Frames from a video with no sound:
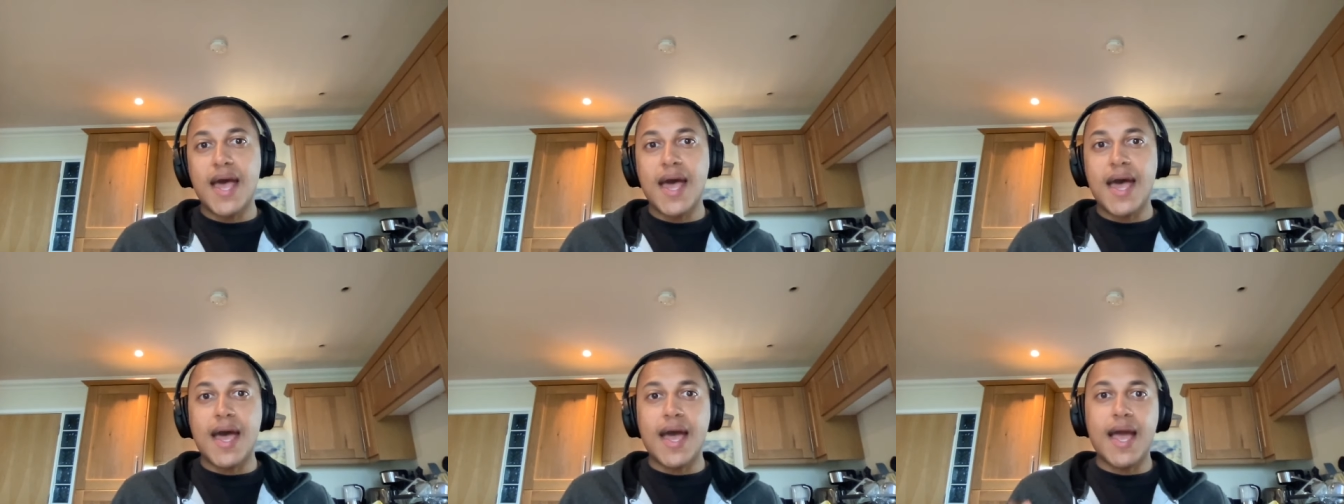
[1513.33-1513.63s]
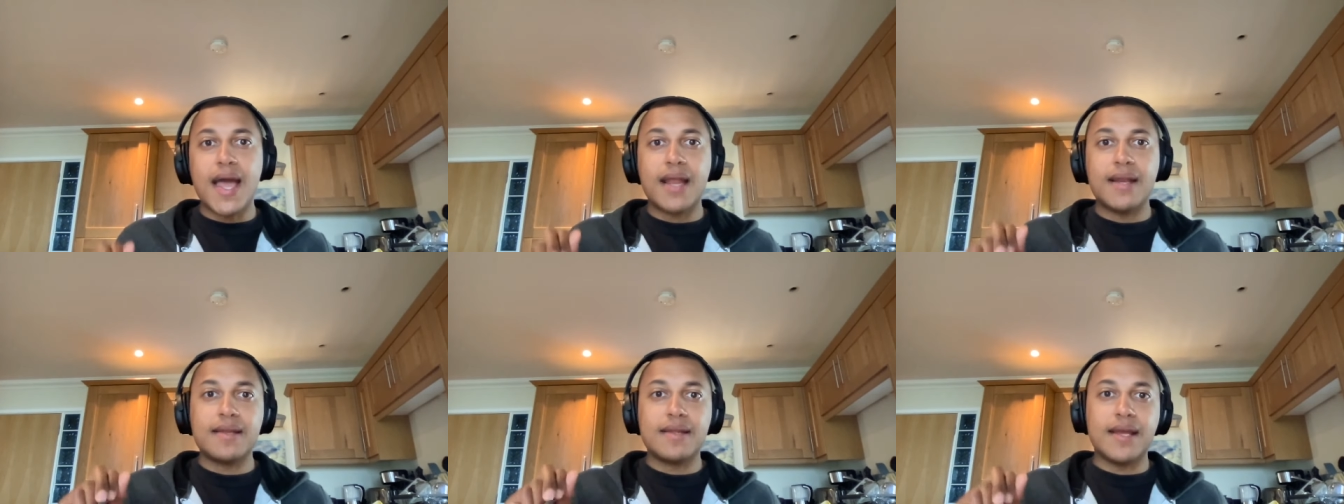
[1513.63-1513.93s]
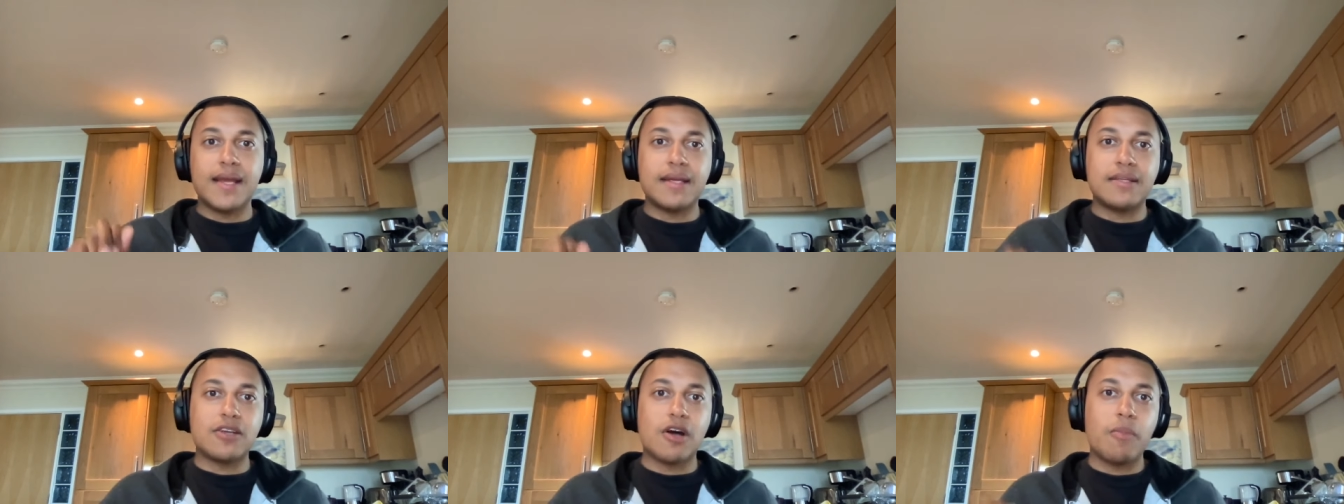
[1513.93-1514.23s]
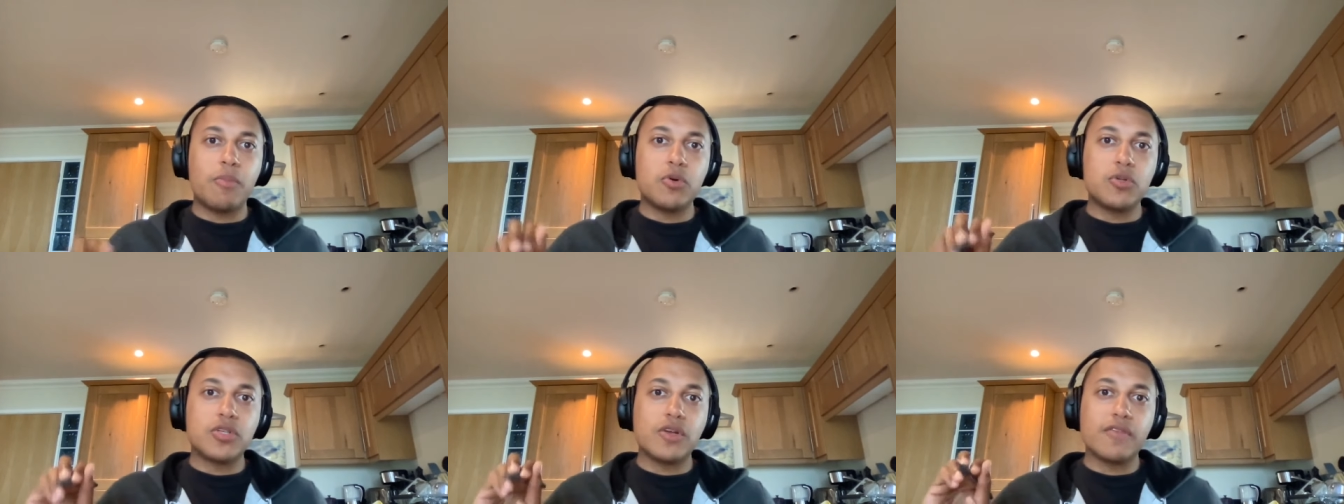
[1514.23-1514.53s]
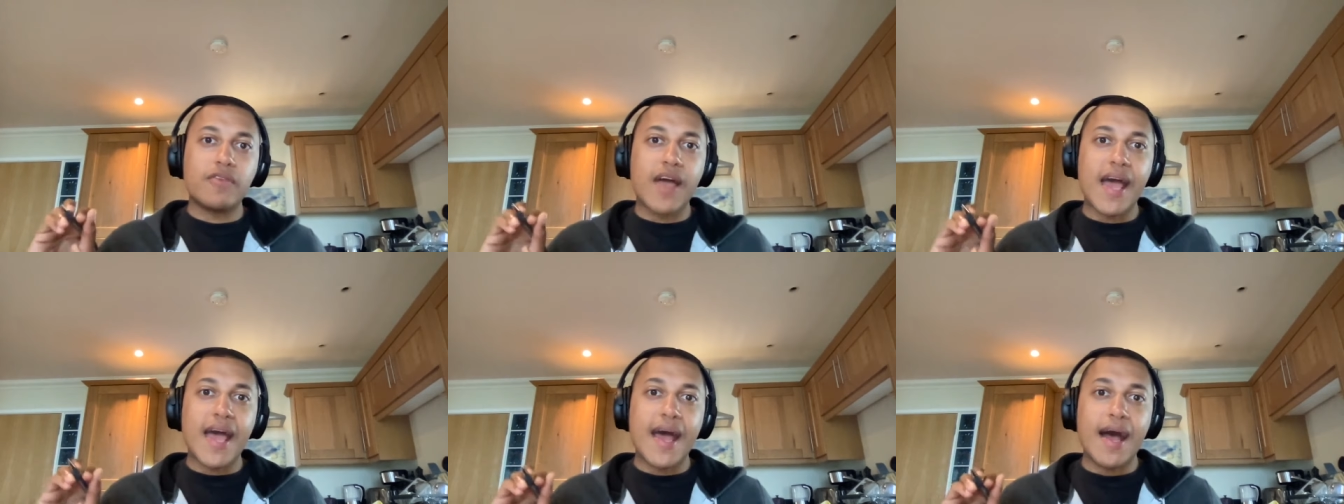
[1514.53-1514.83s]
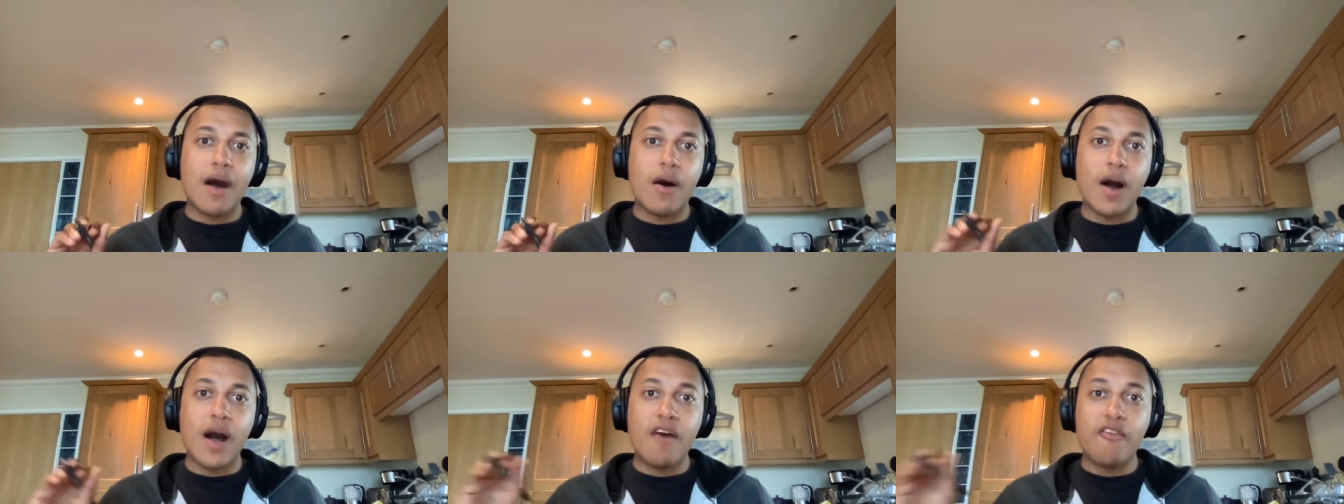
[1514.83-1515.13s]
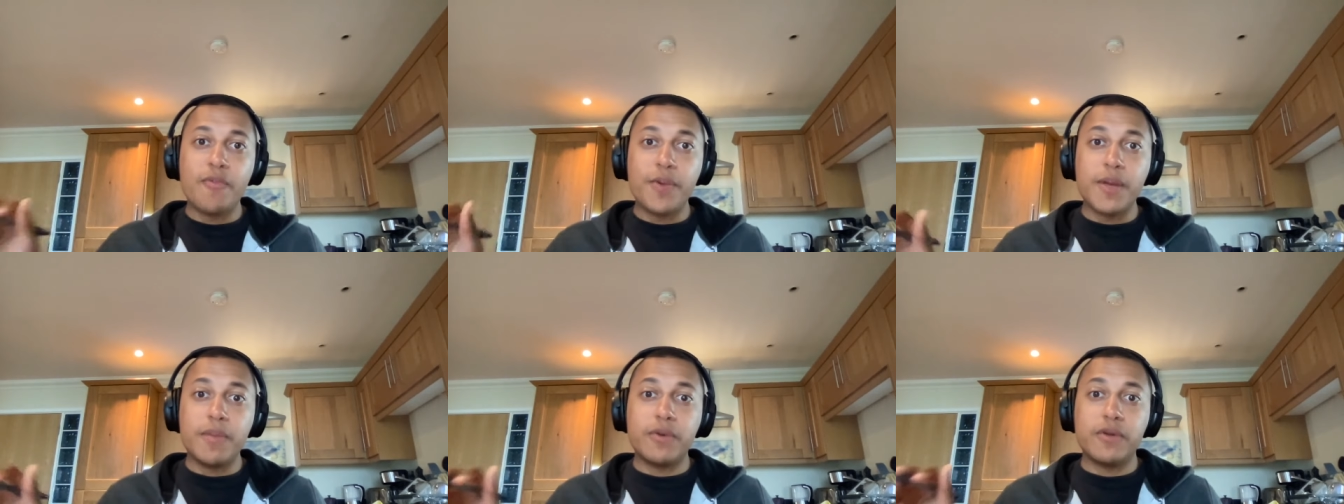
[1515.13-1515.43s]
and examples of how
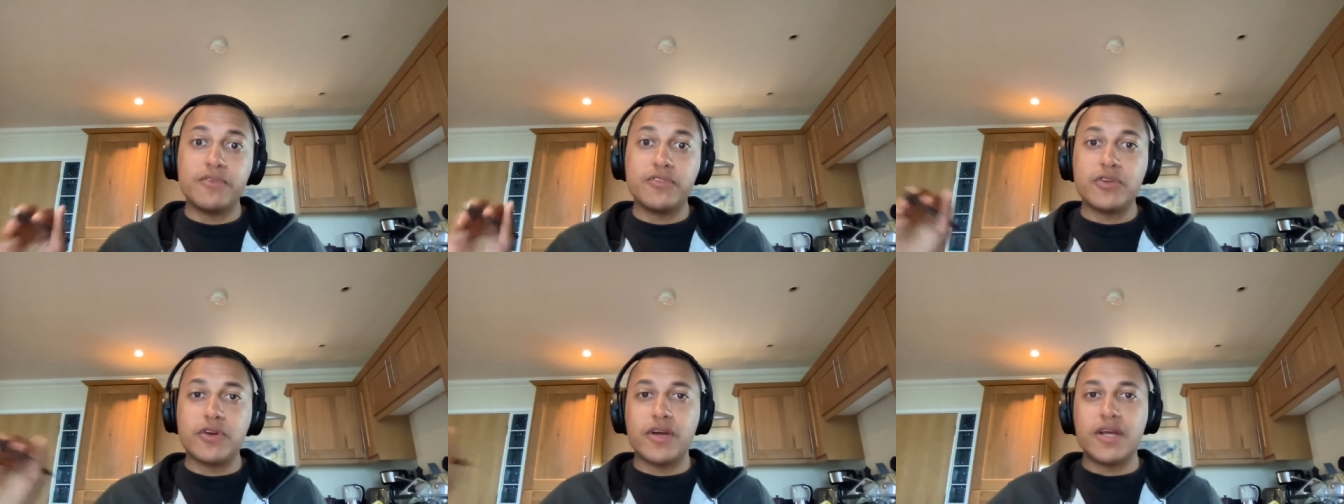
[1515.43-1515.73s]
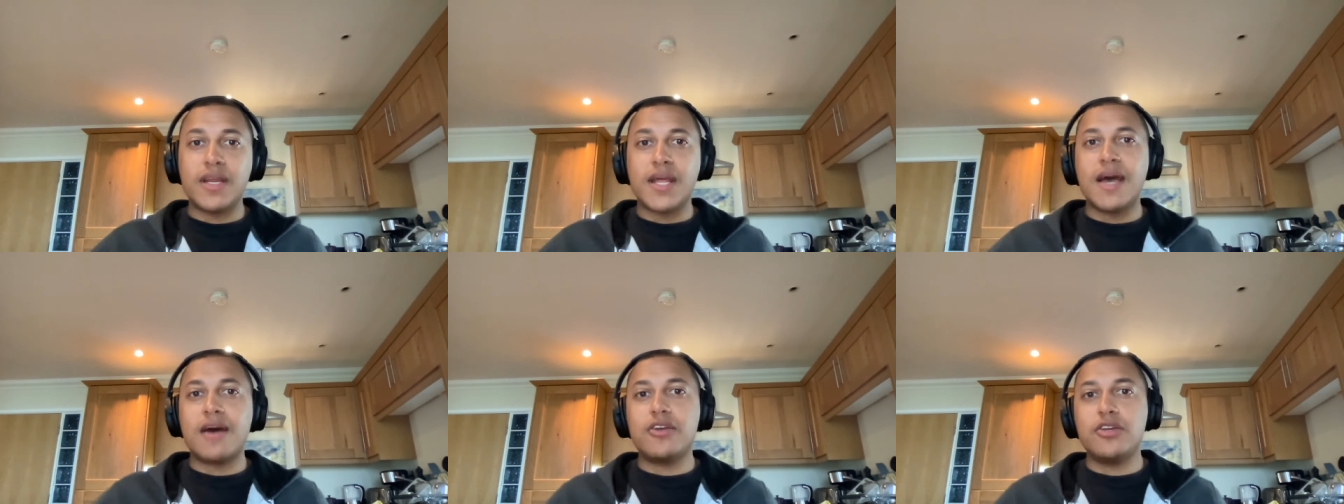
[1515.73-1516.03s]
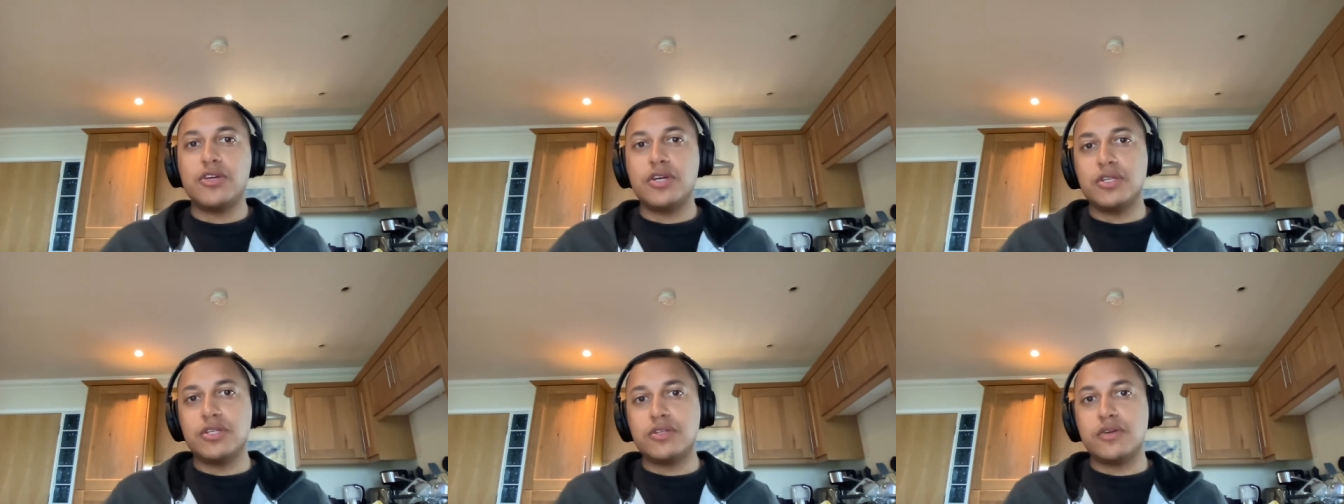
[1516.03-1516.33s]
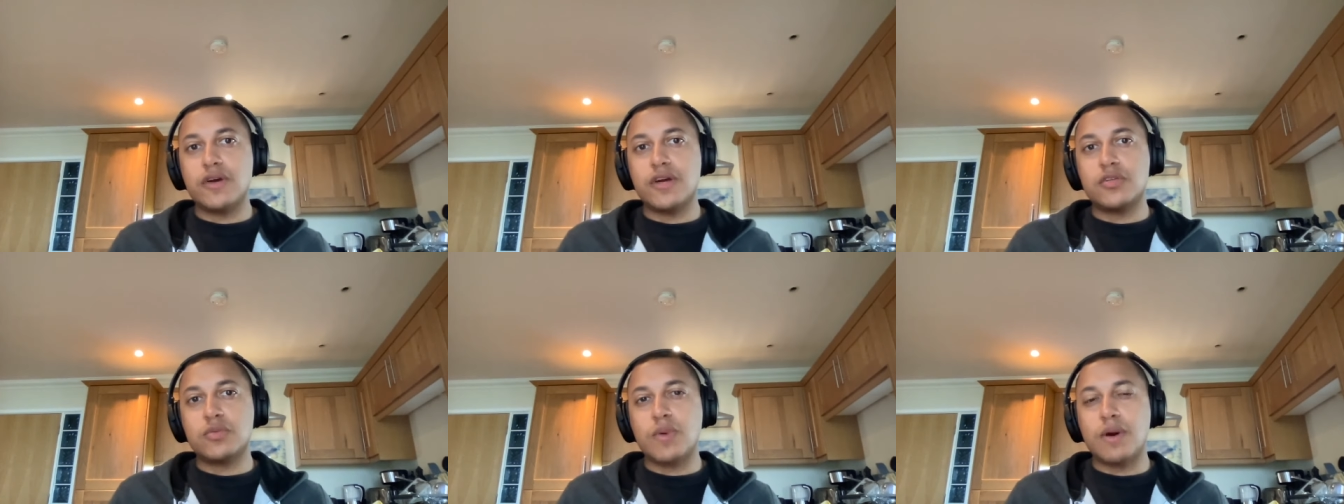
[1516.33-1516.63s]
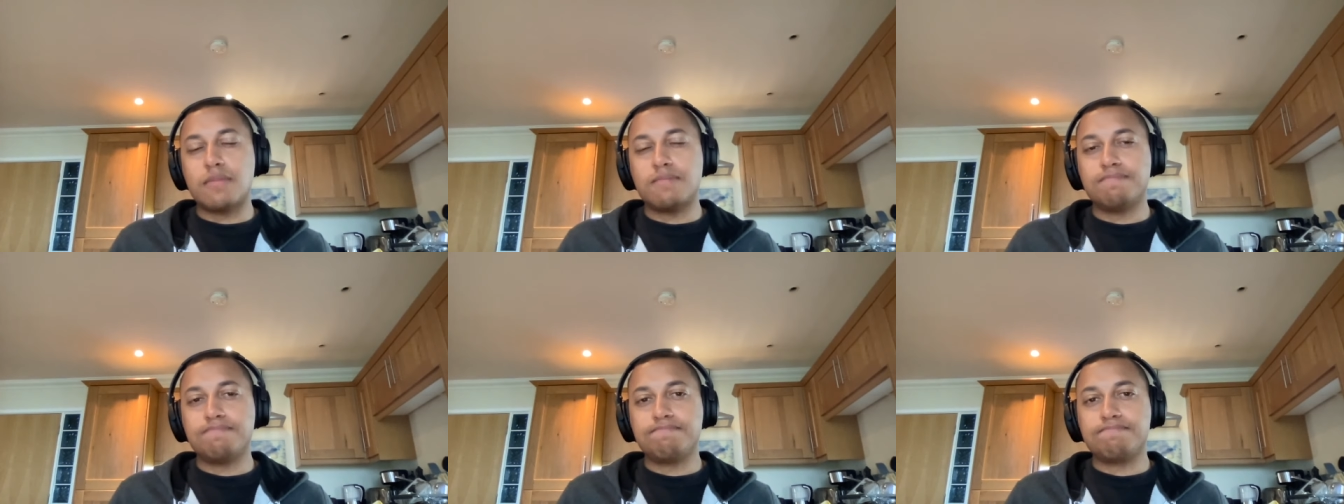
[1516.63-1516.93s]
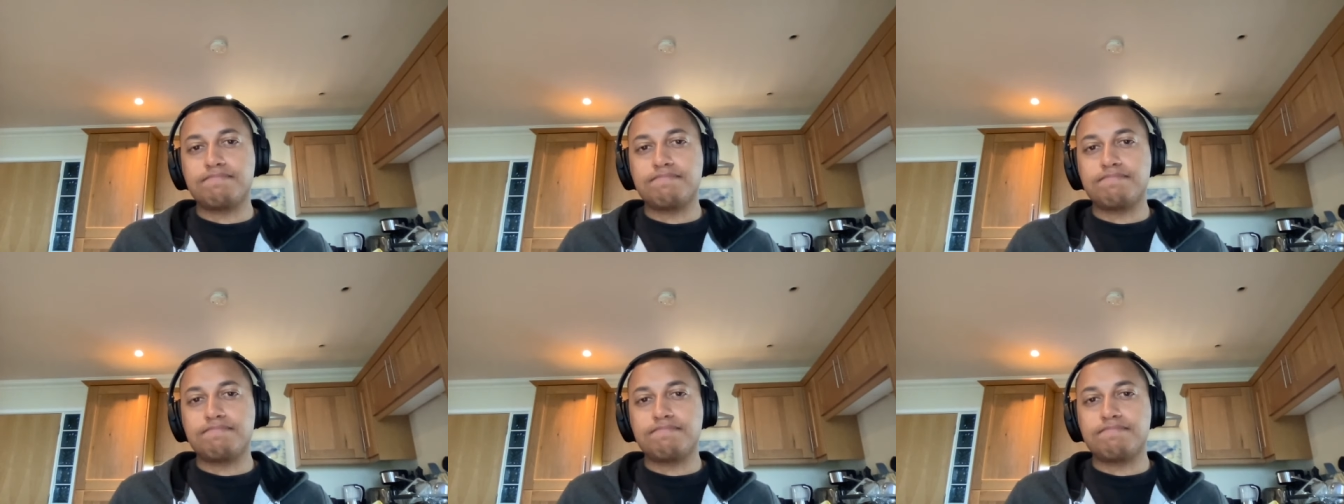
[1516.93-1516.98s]
other people have done it and how you can do it as well.